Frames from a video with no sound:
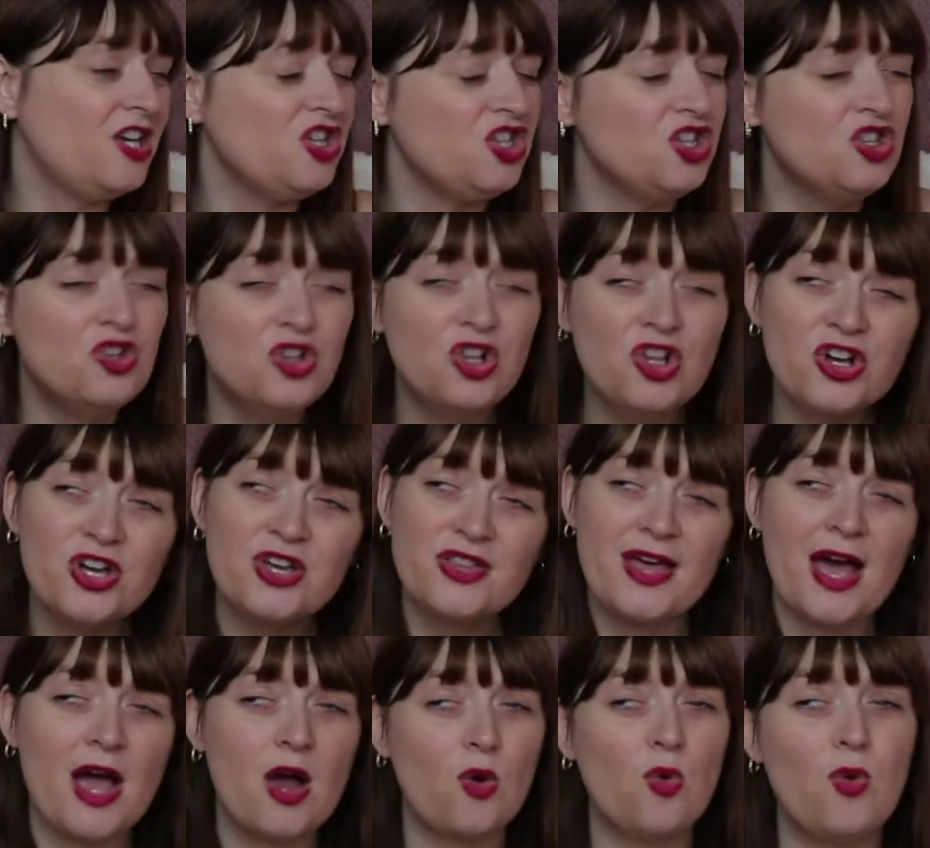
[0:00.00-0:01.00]
you look at
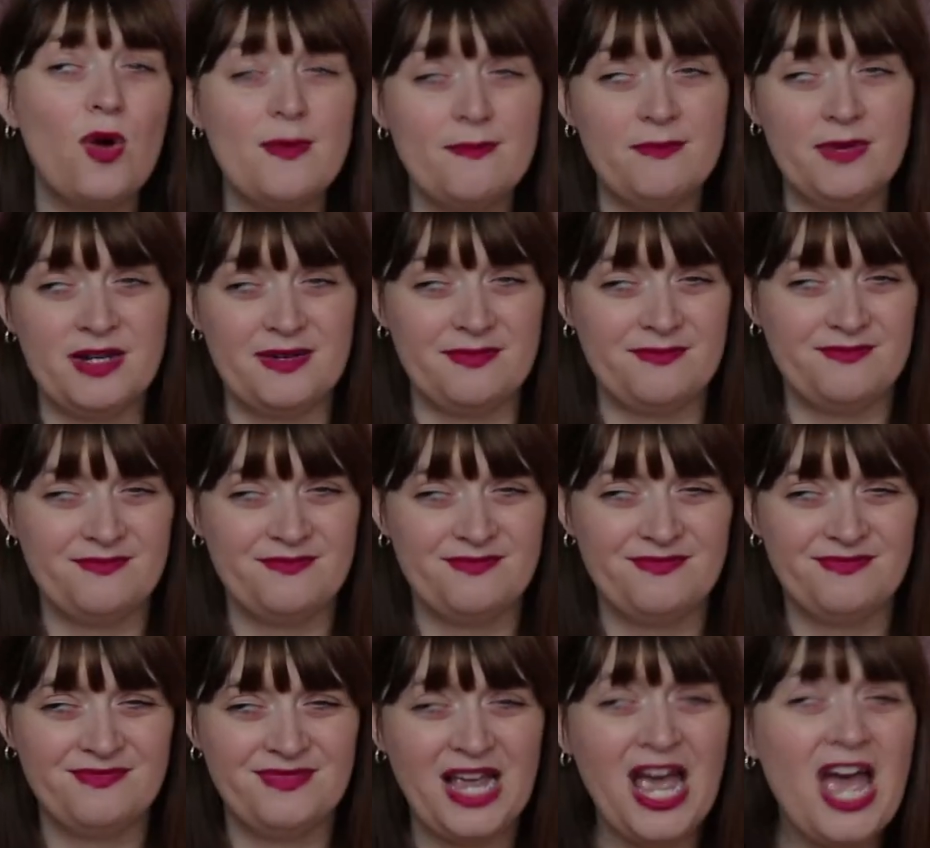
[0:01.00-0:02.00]
that equipment,
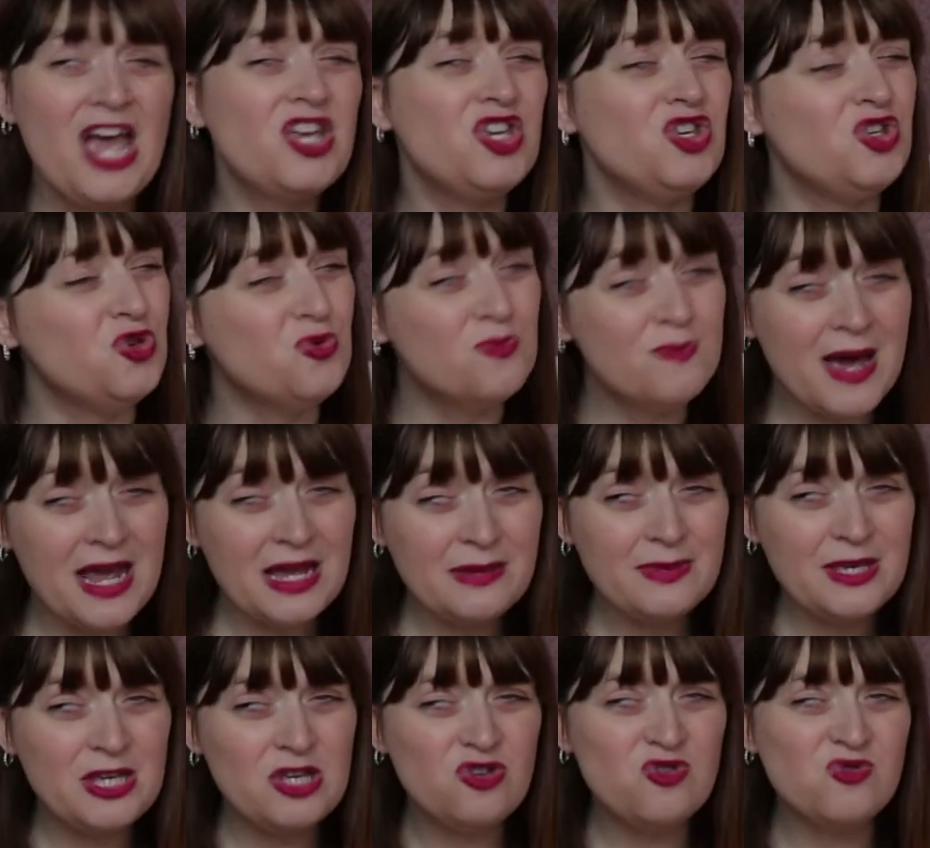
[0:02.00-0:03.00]
you
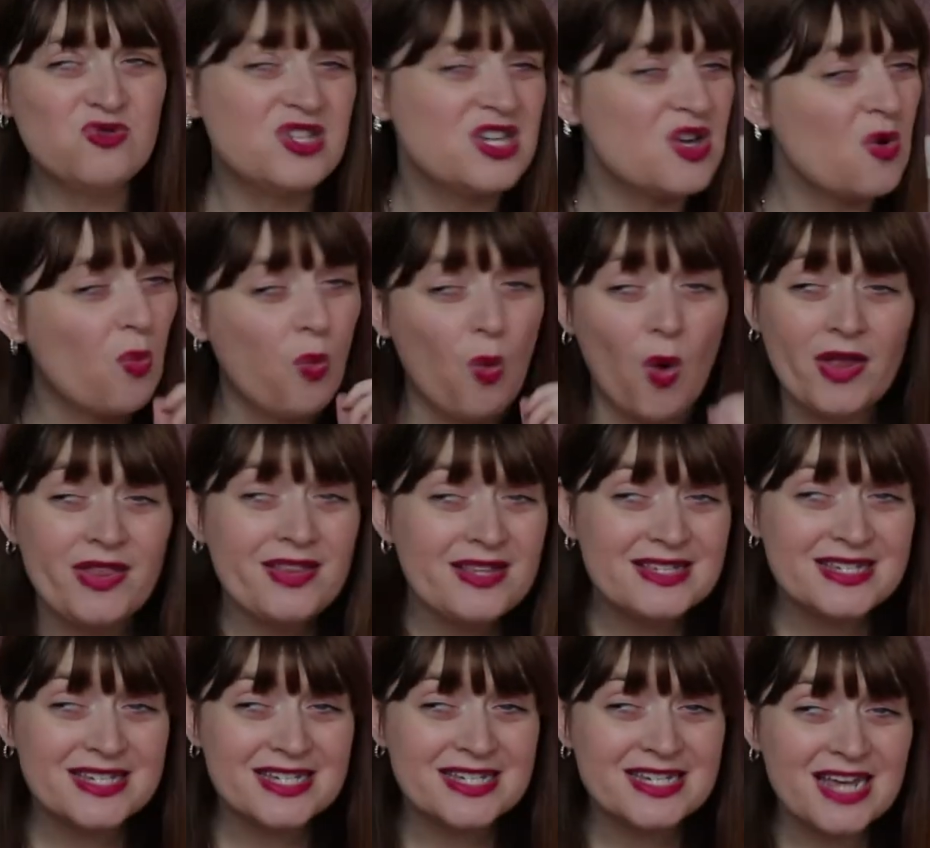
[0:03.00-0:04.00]
maybe used it
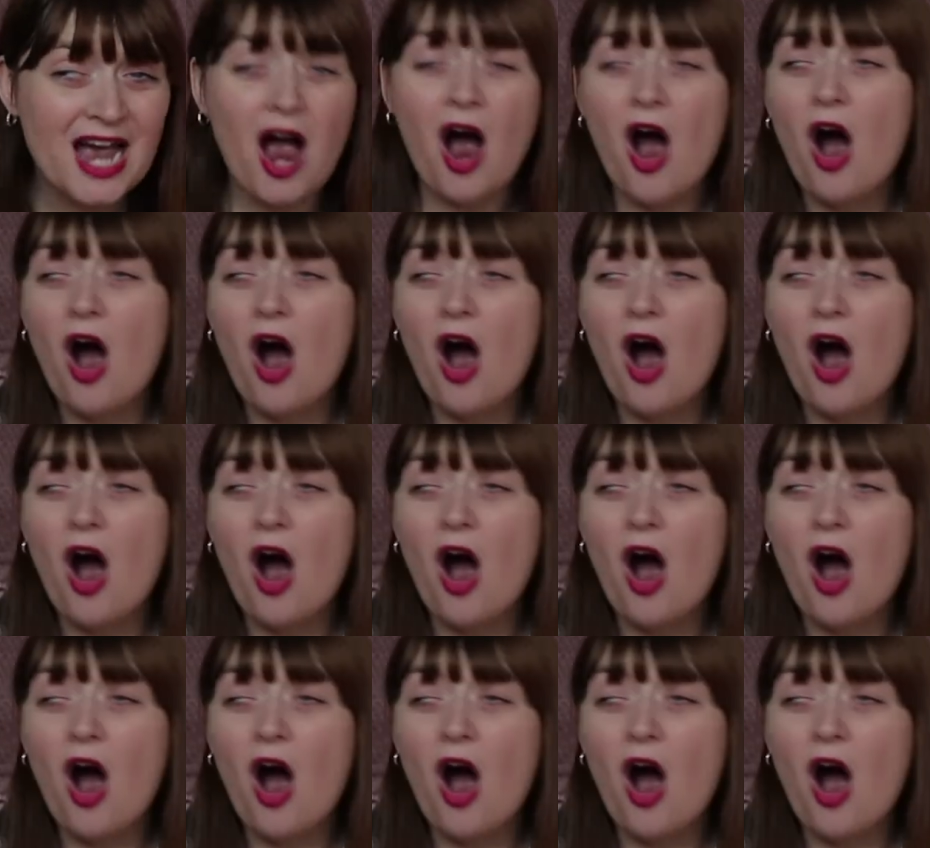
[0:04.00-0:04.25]
once,